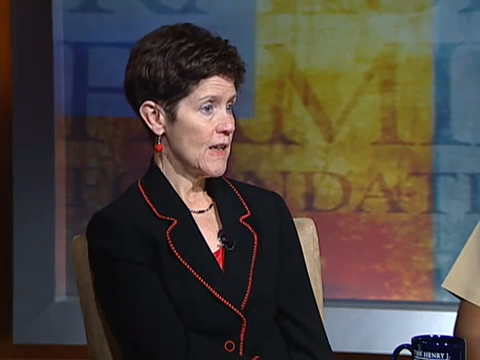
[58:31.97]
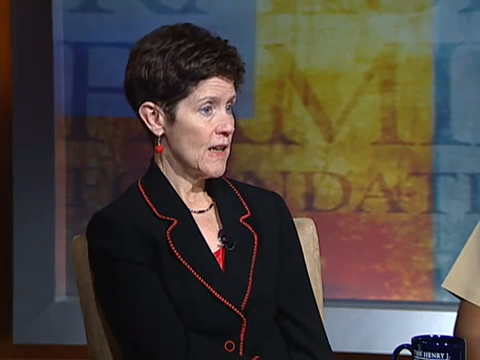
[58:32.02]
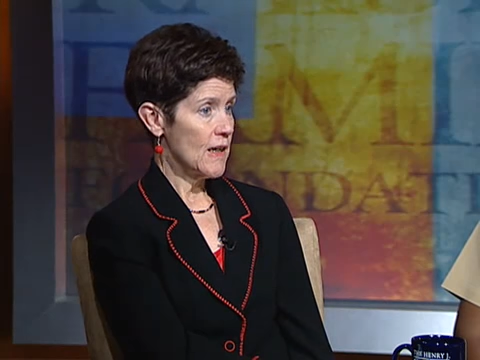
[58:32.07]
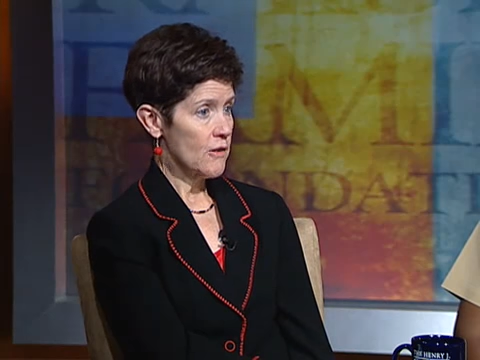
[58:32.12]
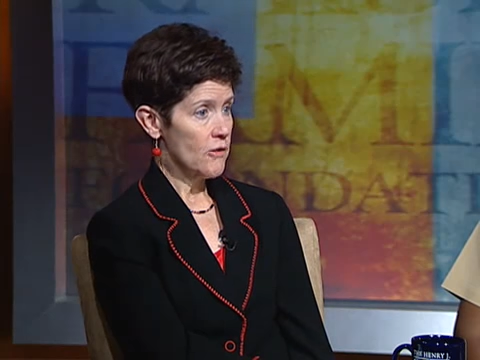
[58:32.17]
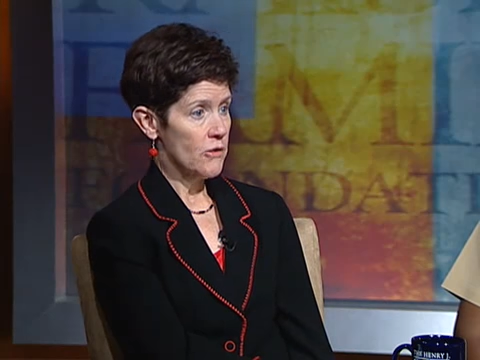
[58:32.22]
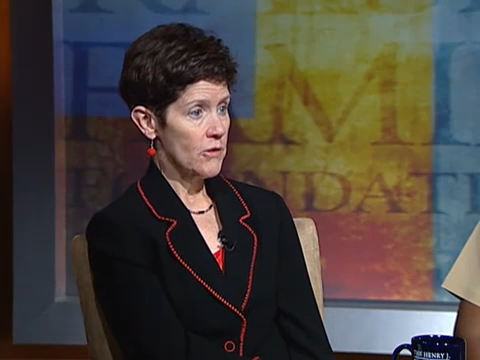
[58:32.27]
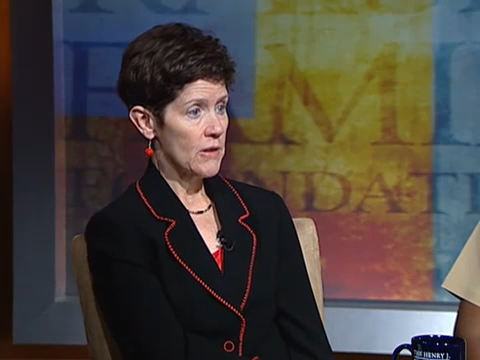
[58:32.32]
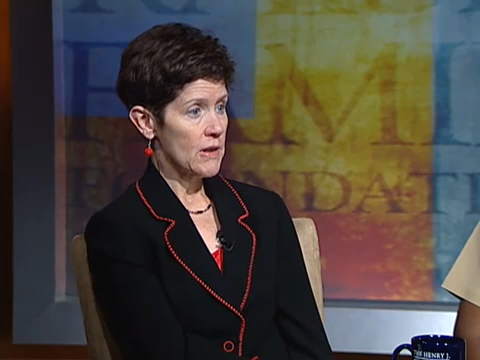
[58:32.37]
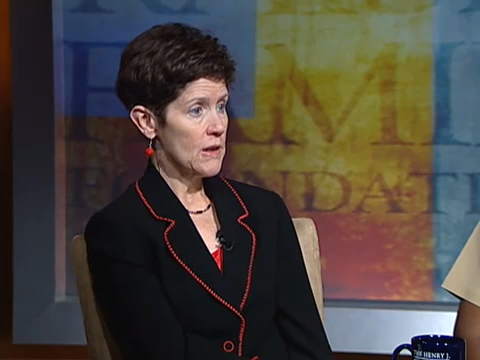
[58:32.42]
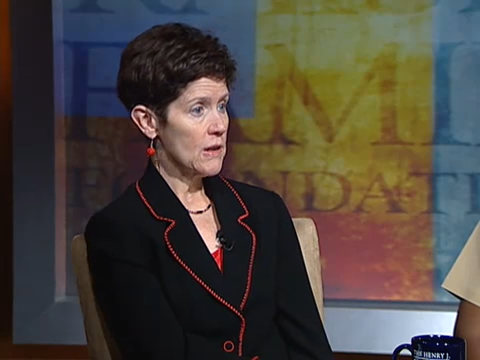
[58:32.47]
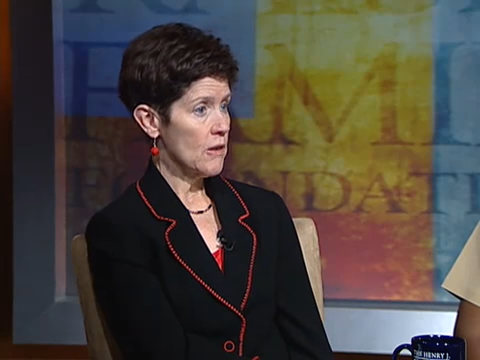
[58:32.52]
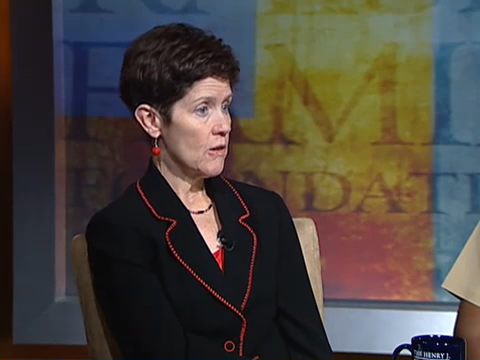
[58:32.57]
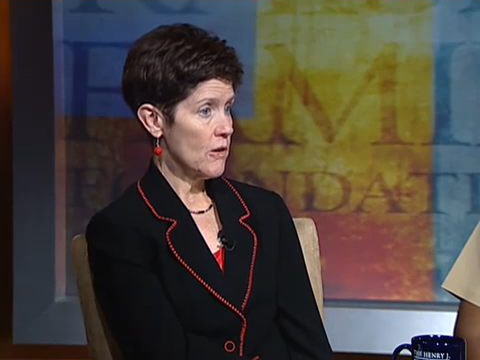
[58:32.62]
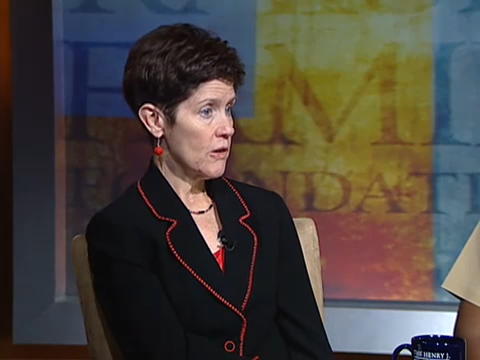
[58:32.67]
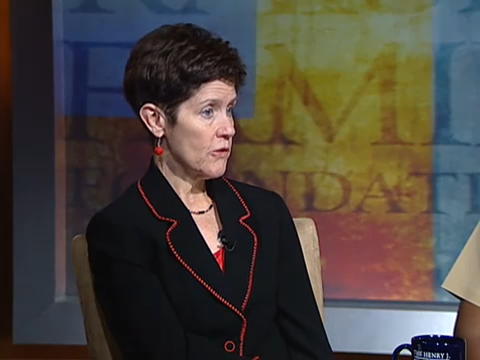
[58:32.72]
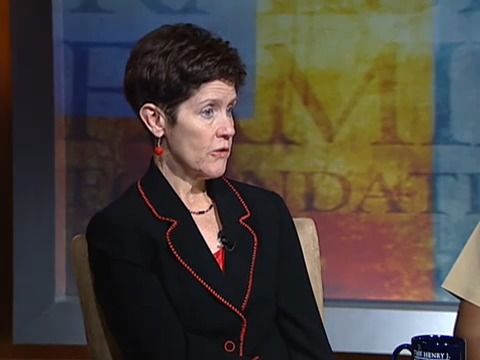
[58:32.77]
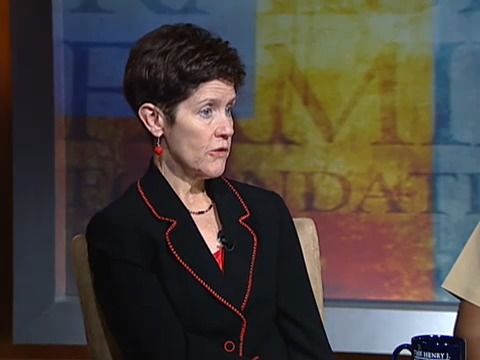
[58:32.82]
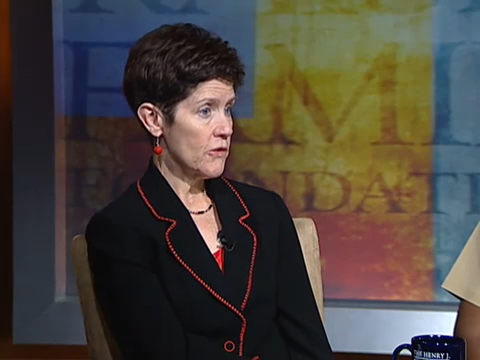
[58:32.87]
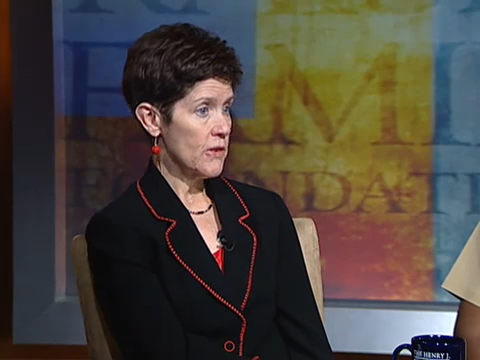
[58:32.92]
actually
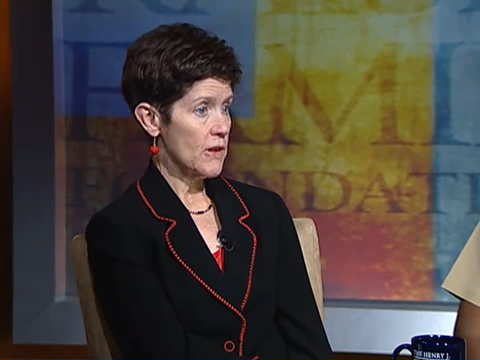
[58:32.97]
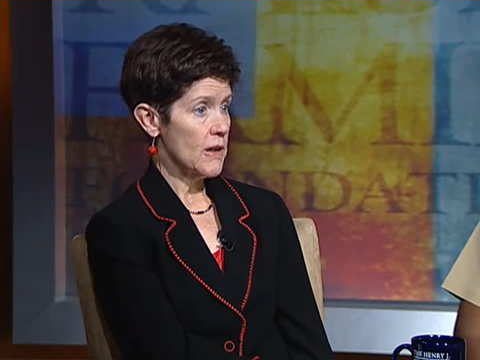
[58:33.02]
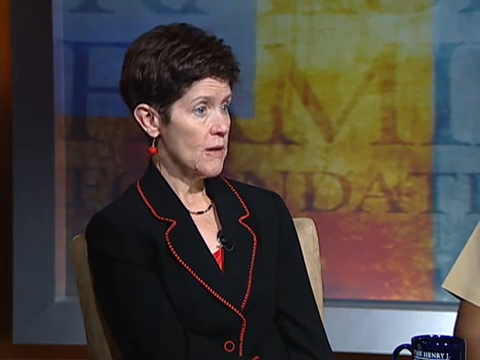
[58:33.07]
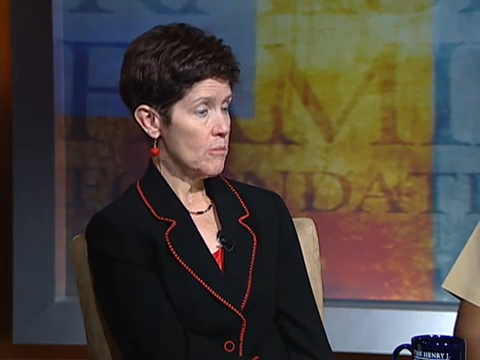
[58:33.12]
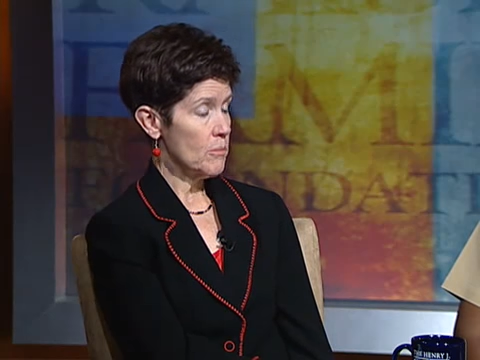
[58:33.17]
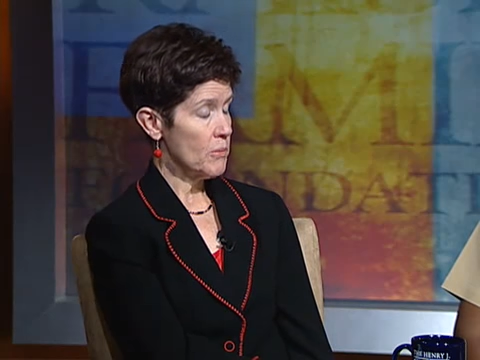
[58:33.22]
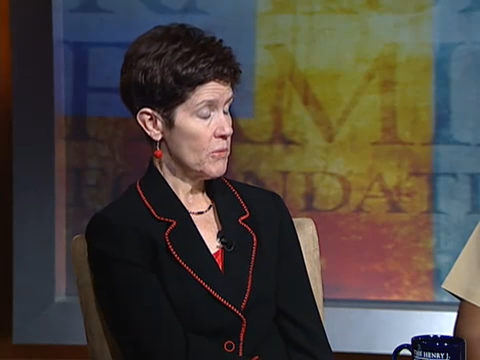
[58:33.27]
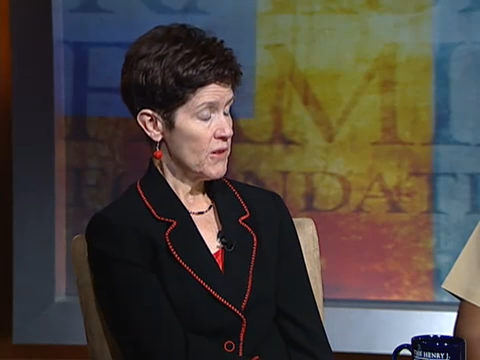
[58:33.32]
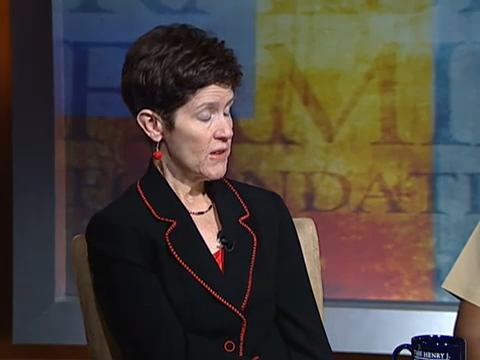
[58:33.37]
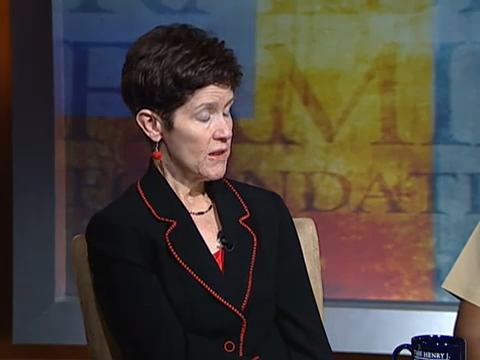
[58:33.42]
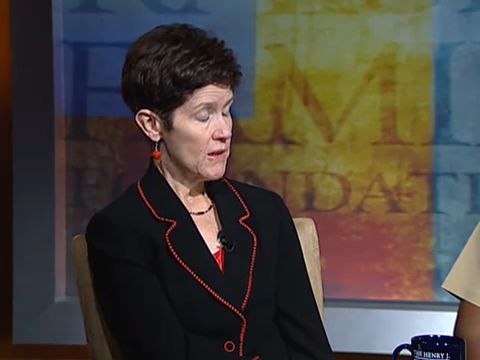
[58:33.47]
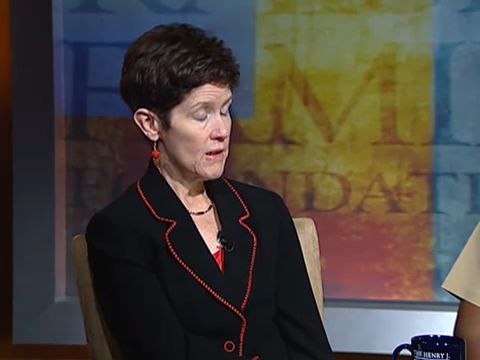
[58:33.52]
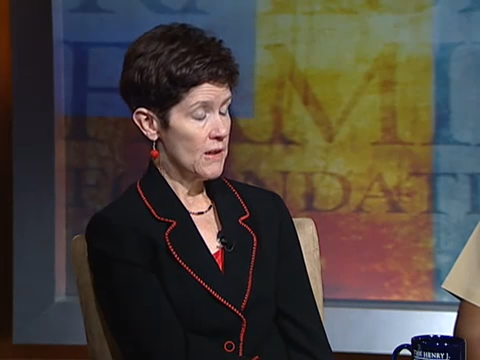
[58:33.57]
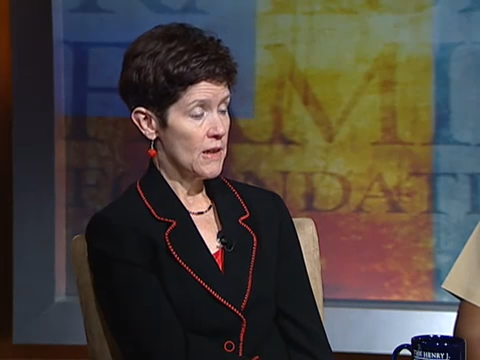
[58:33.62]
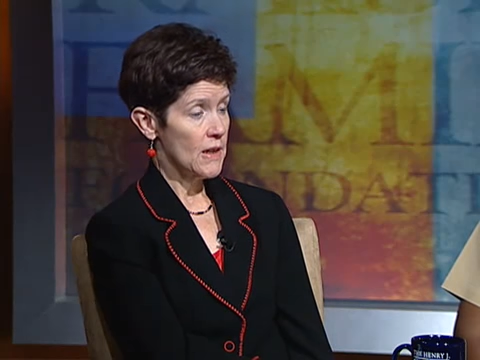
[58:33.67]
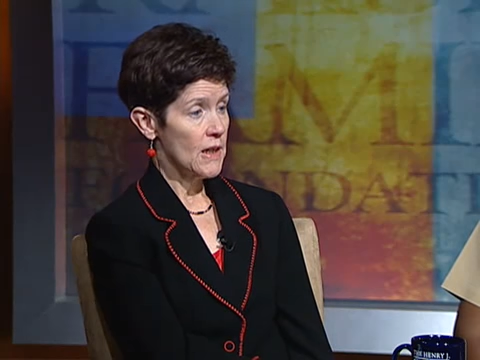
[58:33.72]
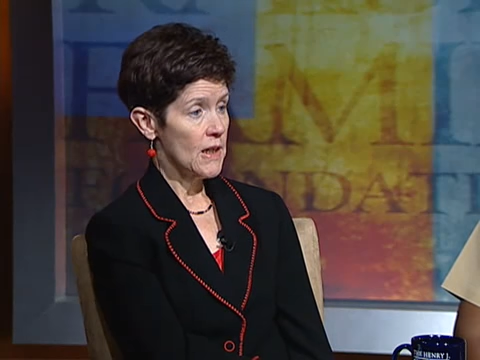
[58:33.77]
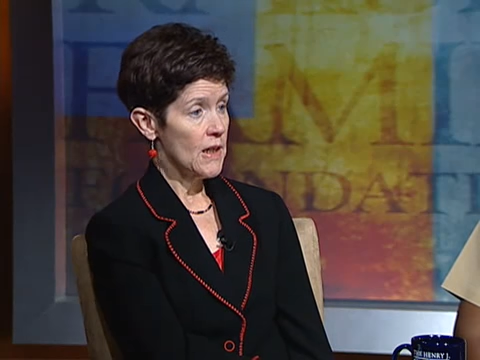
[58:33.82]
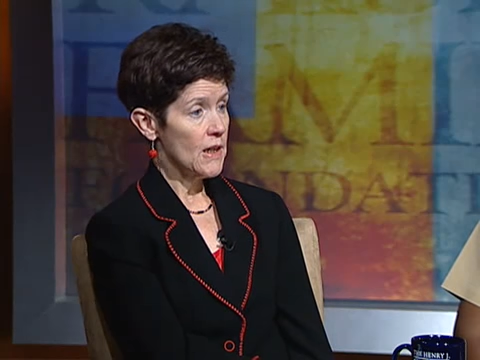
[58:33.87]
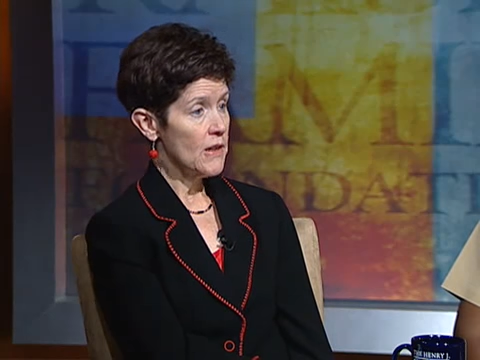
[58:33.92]
launched a
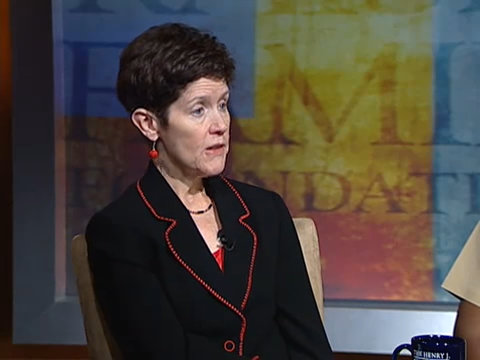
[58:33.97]
big,